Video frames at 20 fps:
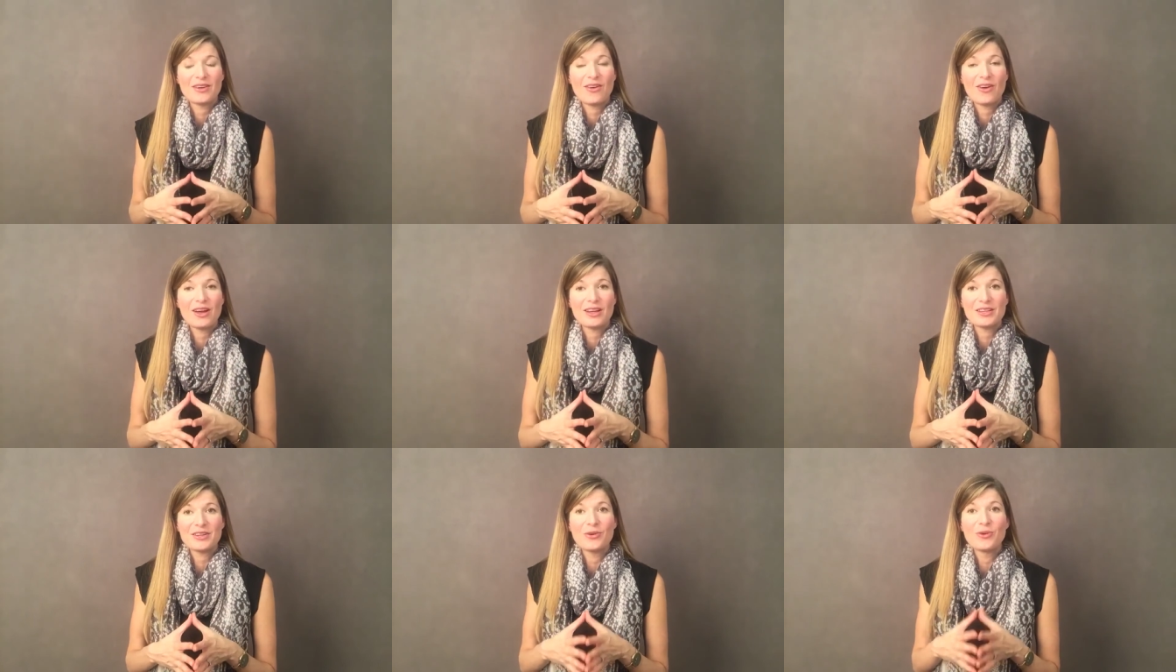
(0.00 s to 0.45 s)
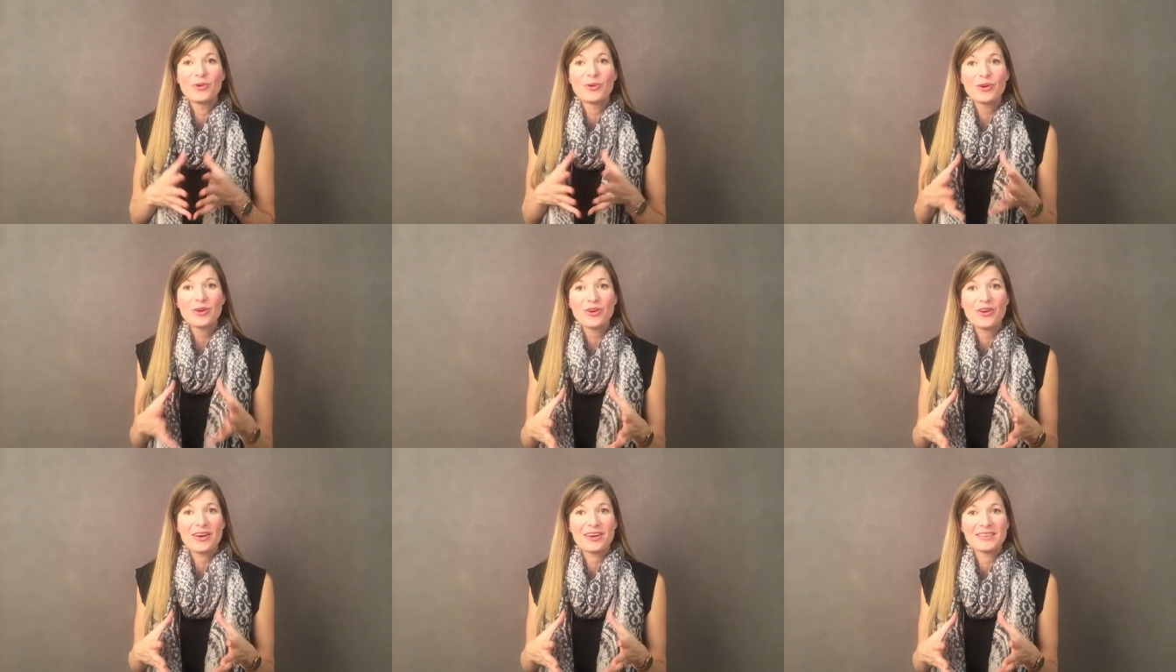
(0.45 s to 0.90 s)
I
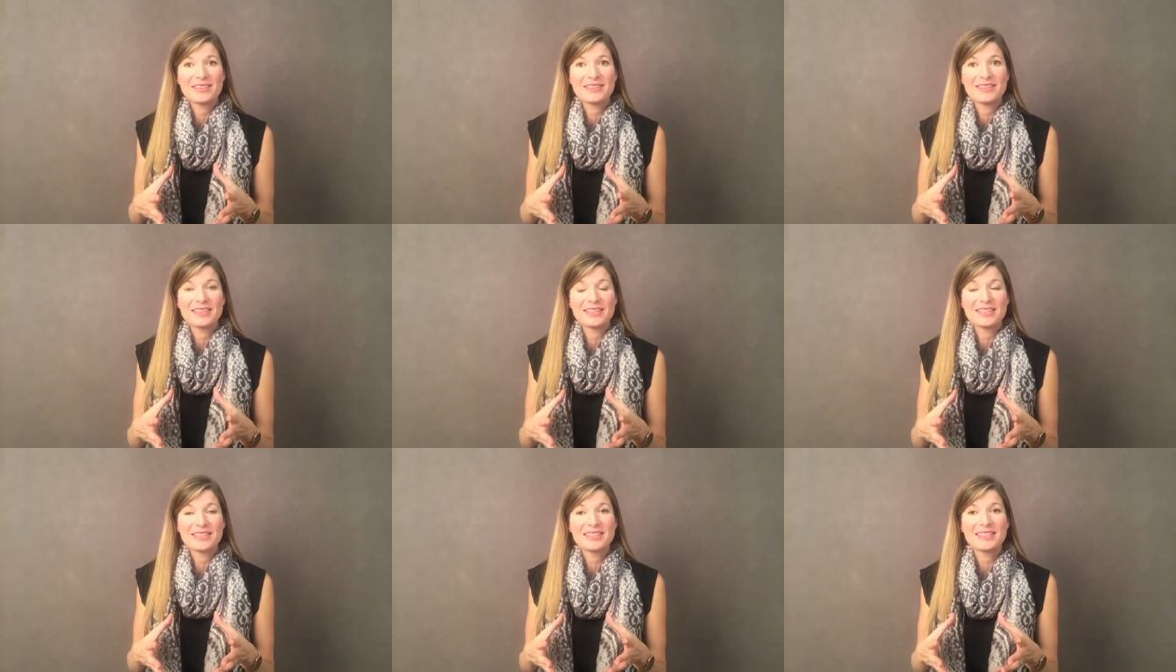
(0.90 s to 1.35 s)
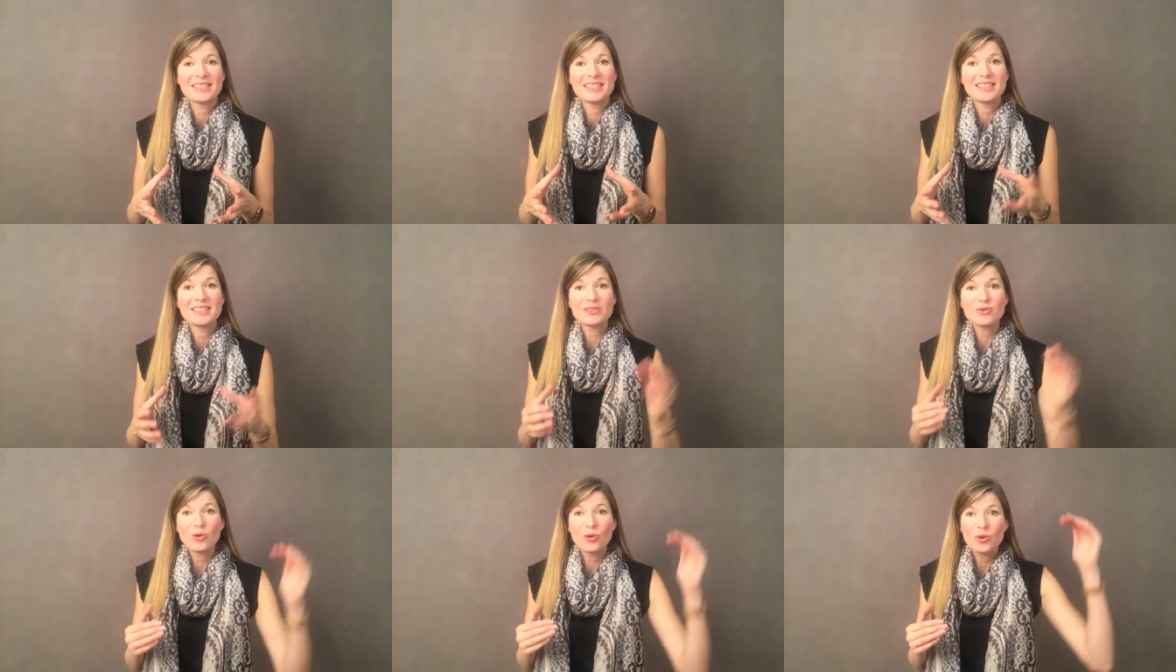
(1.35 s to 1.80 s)
organise this,
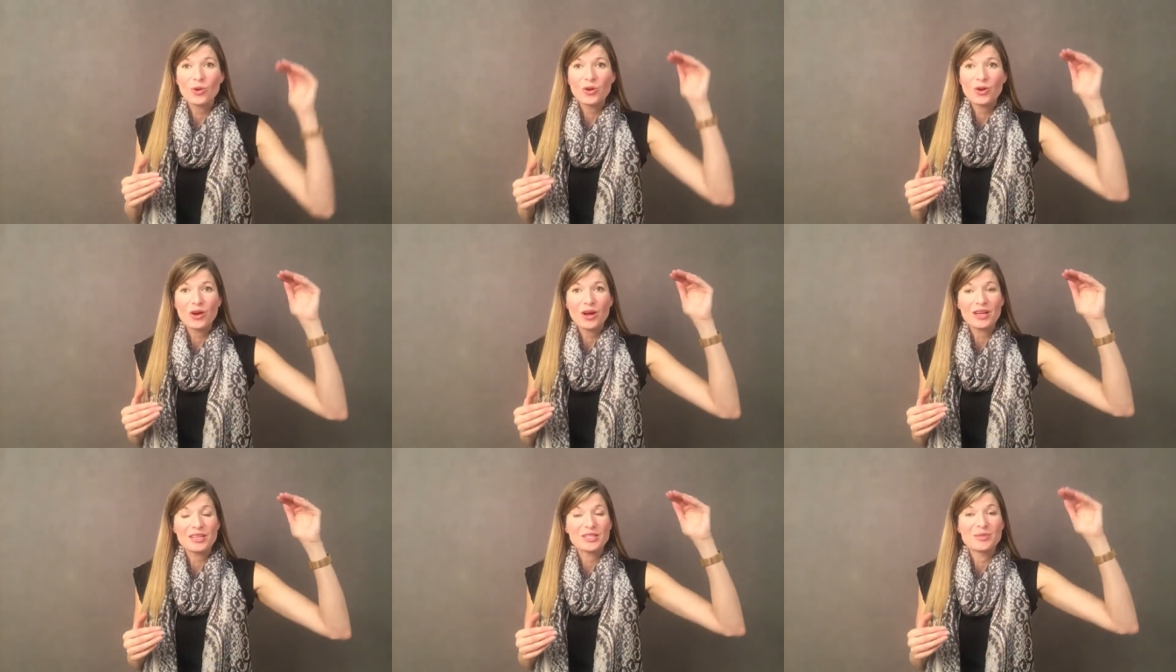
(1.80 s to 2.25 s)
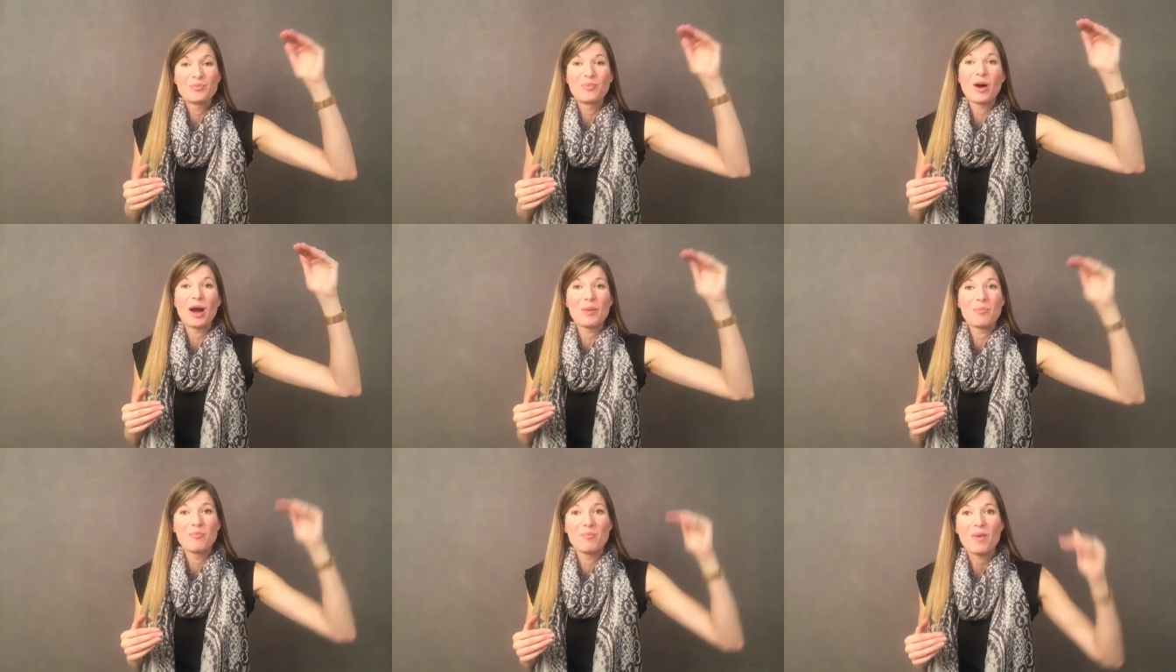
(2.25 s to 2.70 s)
it's organised
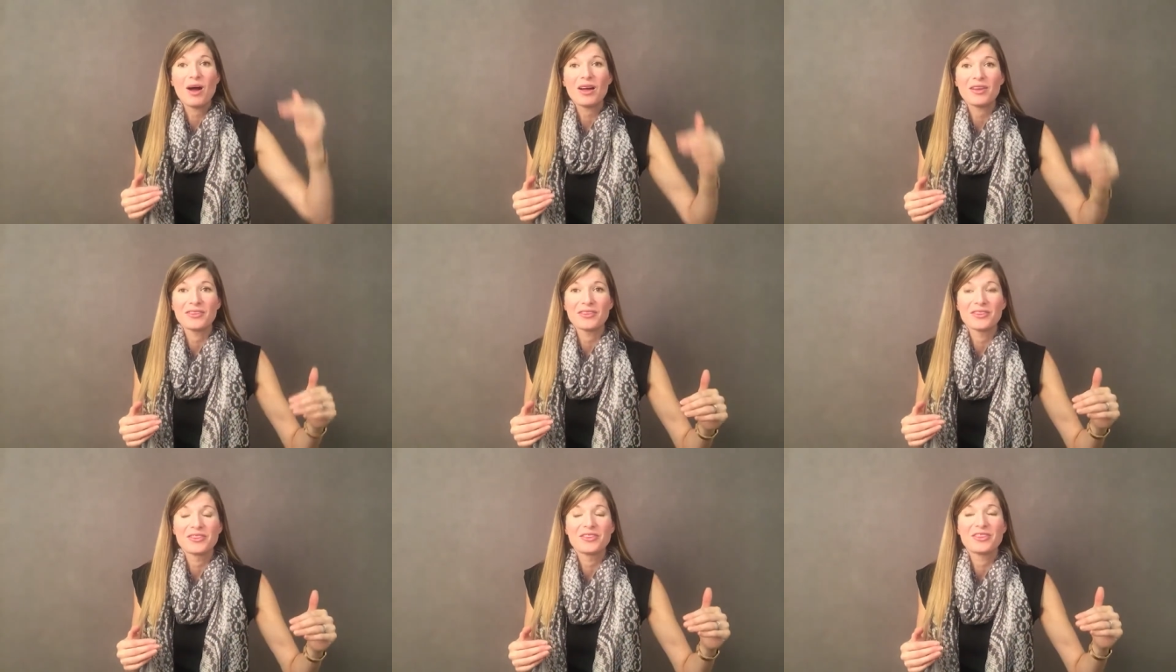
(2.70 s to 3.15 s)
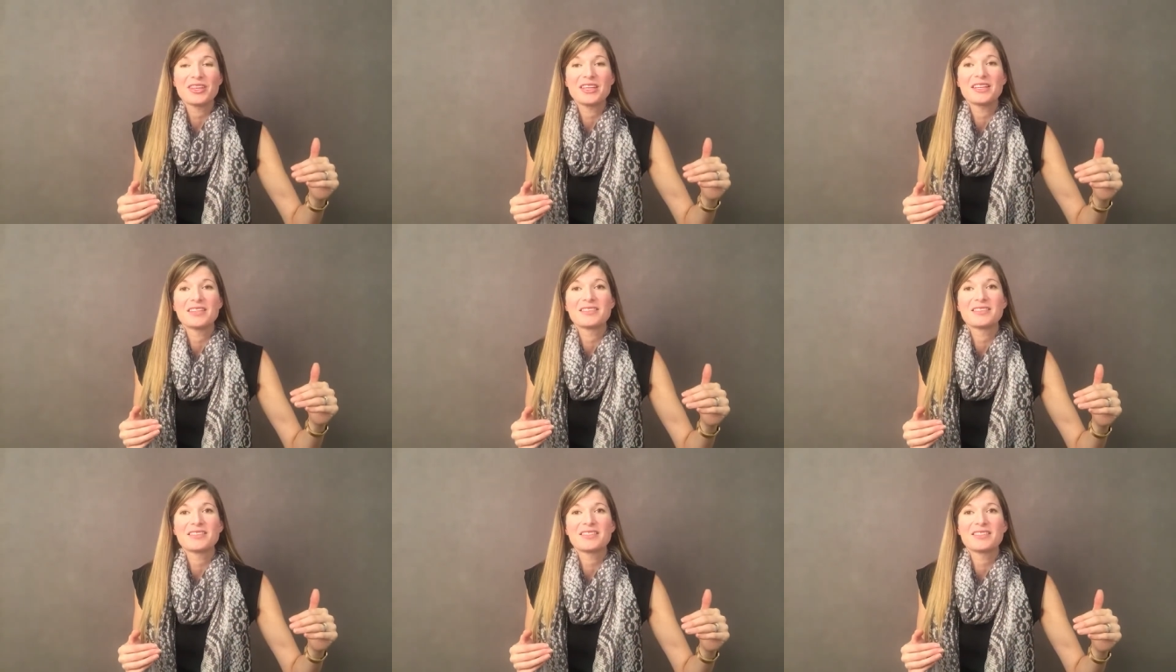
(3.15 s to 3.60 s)
by month
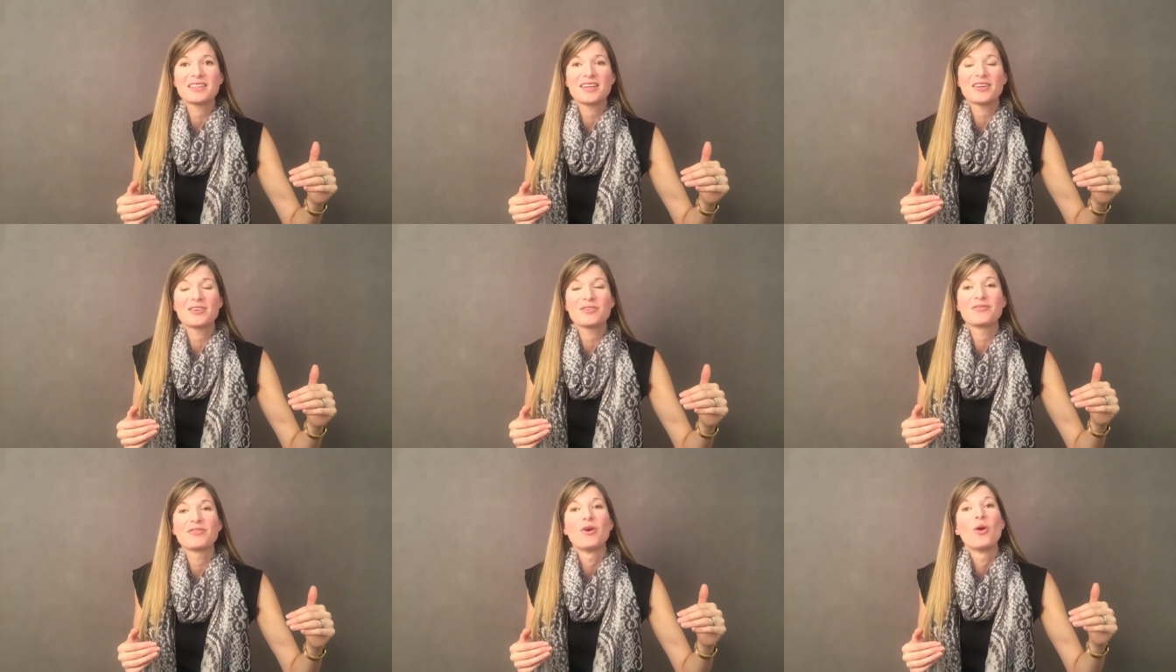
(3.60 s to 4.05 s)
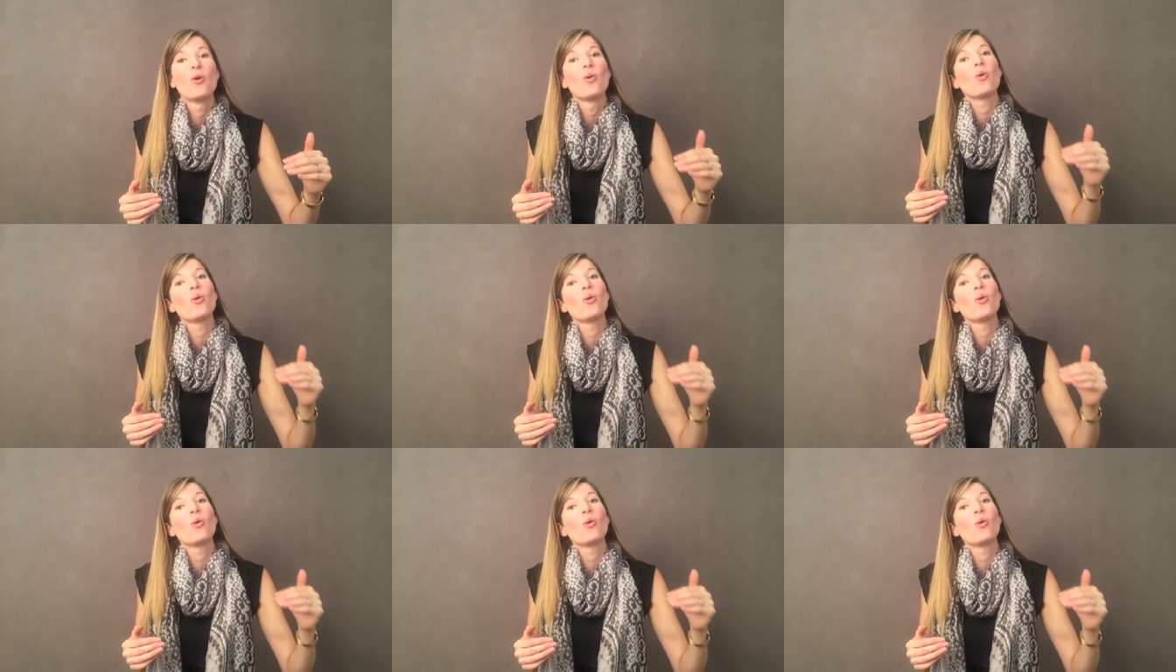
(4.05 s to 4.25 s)
instead of